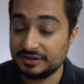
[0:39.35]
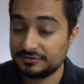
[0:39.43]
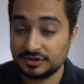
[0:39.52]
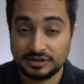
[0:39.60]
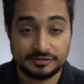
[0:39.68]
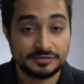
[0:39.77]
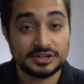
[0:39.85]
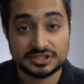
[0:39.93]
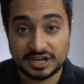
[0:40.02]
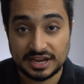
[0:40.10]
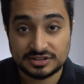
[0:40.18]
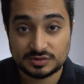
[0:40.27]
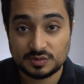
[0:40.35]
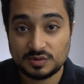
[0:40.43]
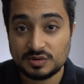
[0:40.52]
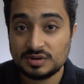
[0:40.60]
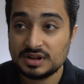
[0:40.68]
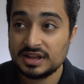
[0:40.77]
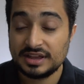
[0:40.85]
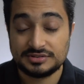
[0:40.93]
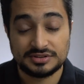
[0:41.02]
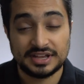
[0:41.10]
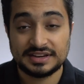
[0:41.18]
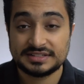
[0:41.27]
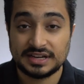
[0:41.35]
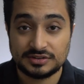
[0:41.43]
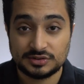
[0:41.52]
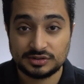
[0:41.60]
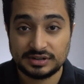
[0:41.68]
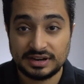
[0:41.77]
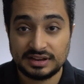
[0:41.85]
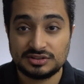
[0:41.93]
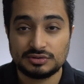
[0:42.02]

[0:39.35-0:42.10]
After you finish high school and you get into undergrad,